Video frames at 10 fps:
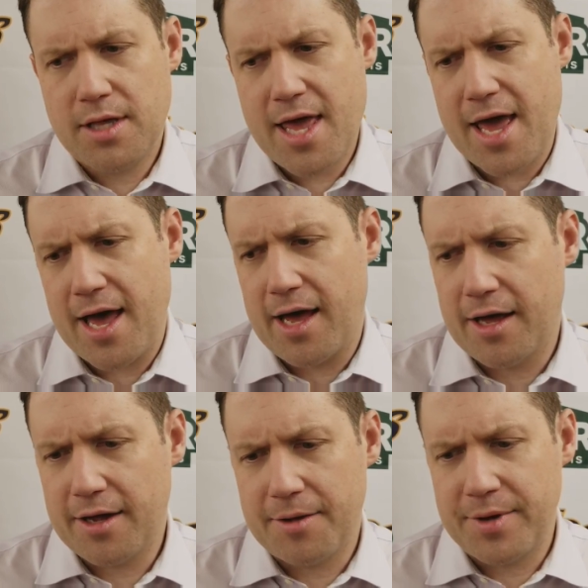
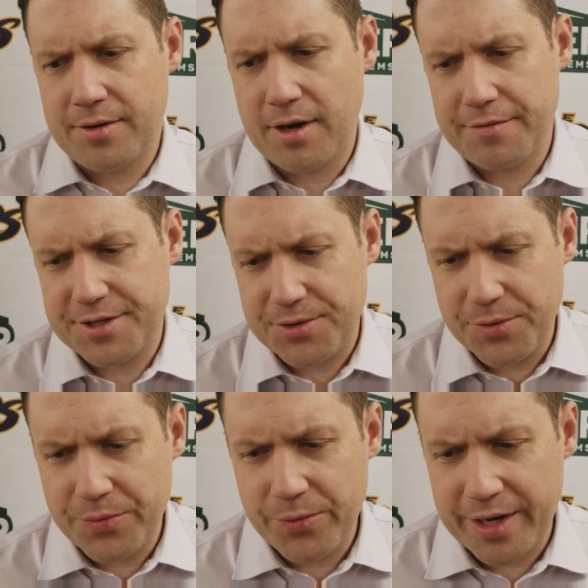Yeah, I mean, obviously,
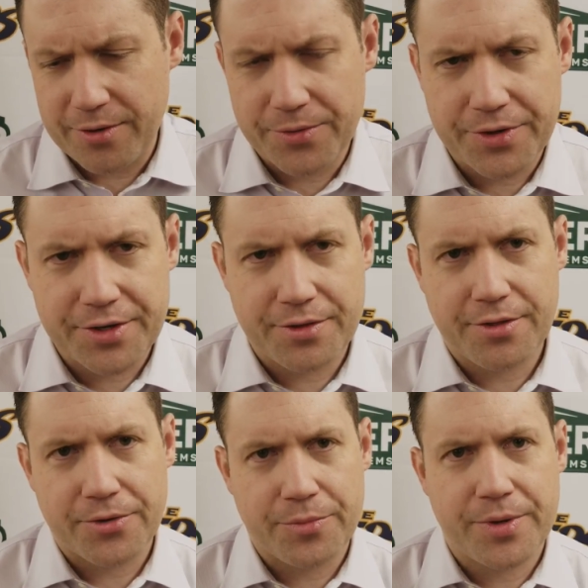we had a really good
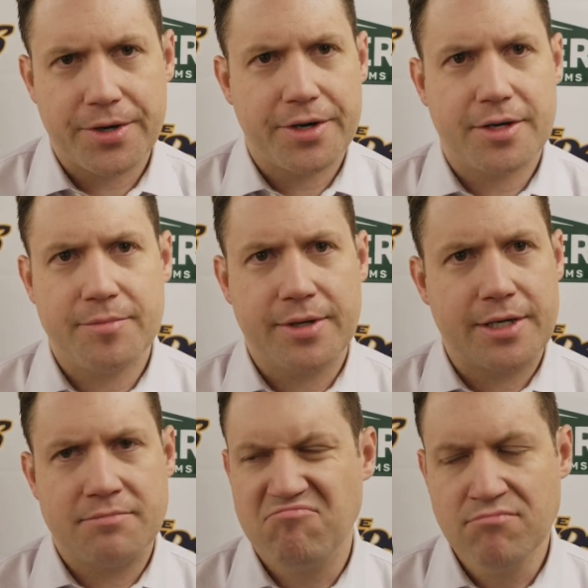third period, but
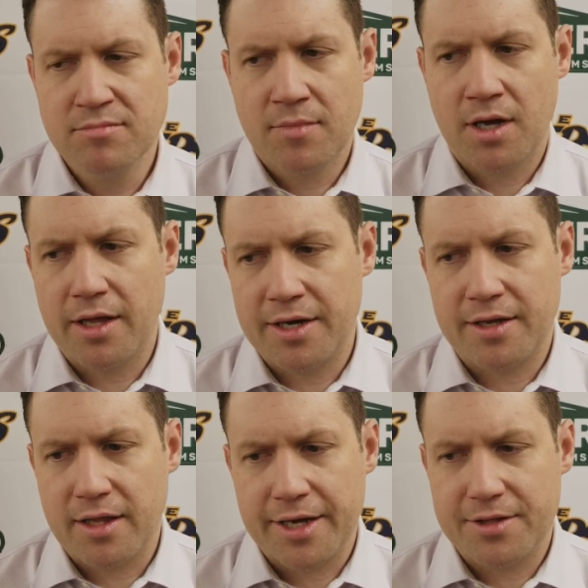I
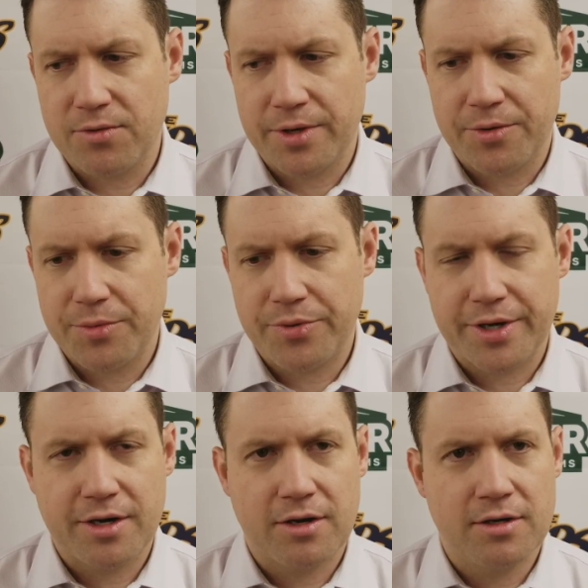didn't like the way we
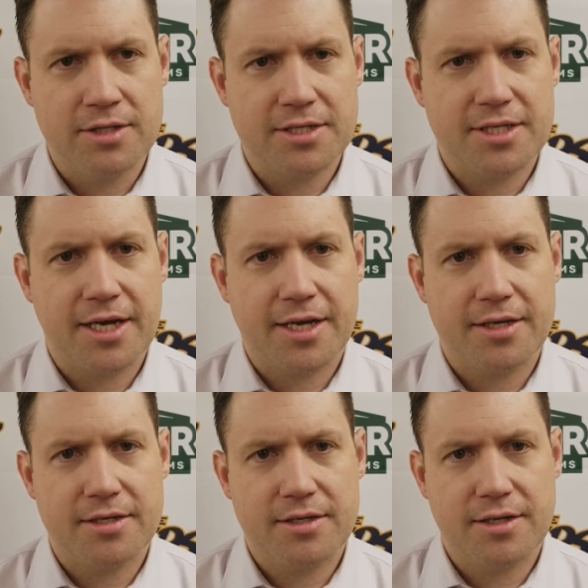played at all in the
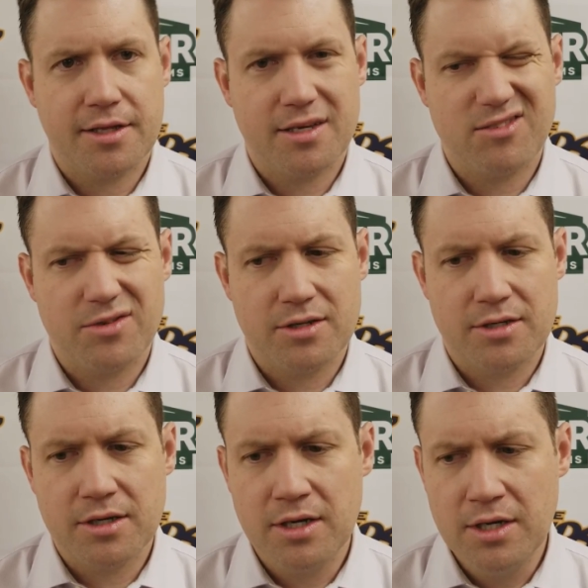second. I thought we
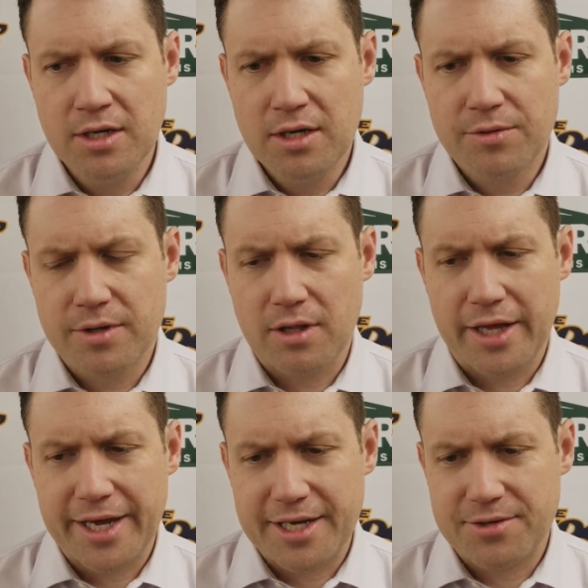were
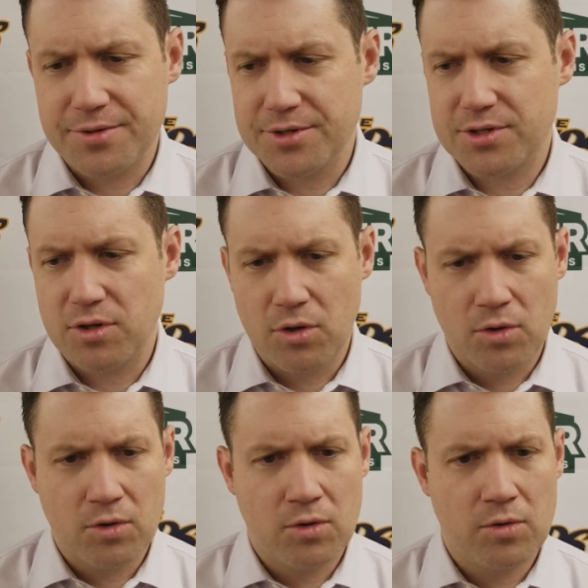late, we were
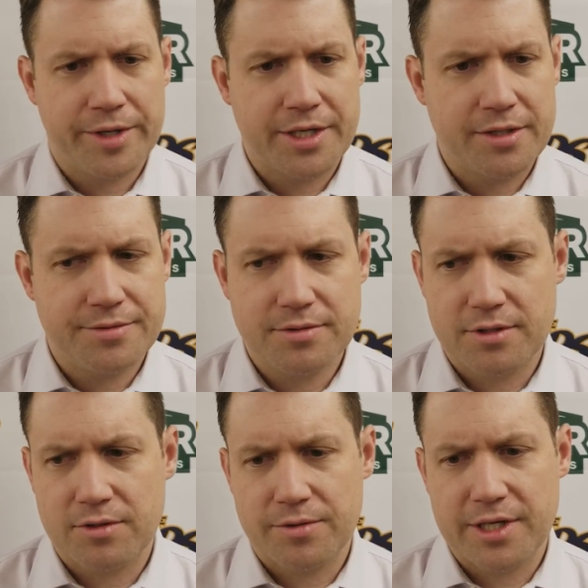slow, we
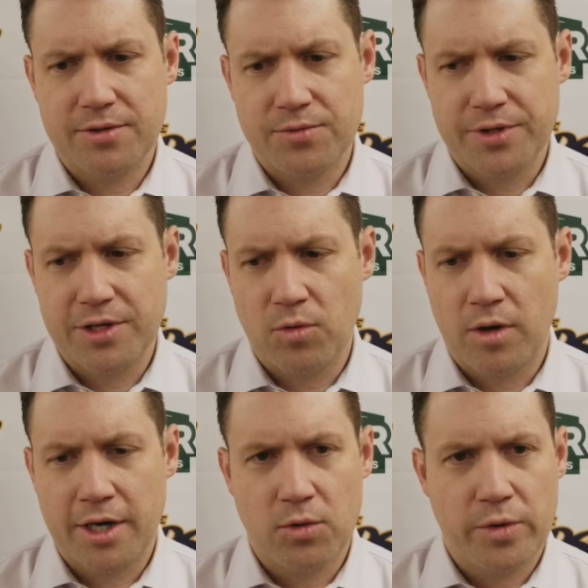didn't really
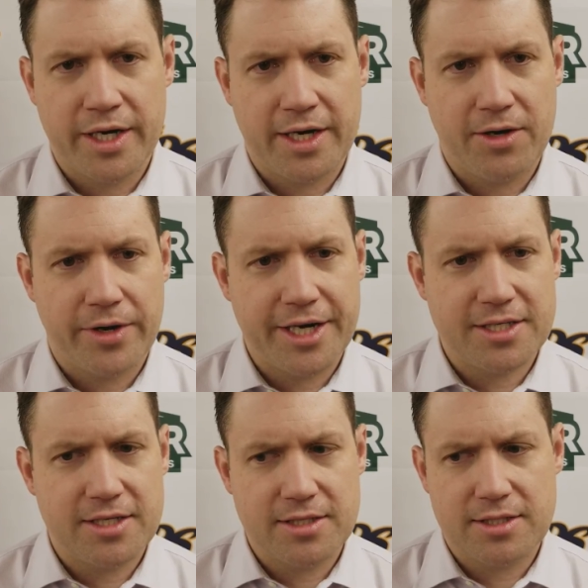want to win any
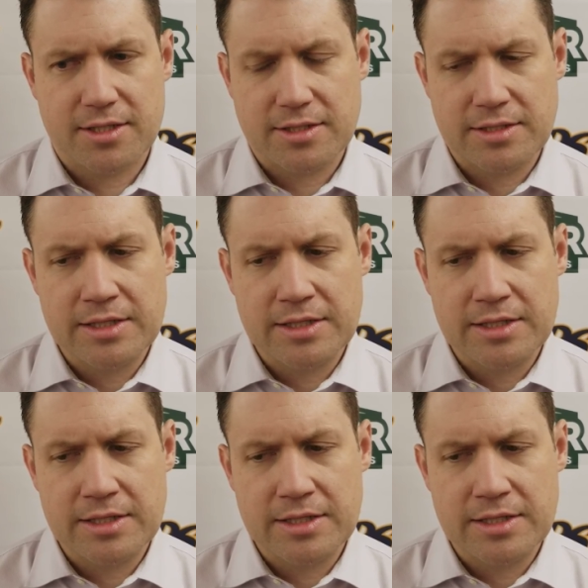races. And,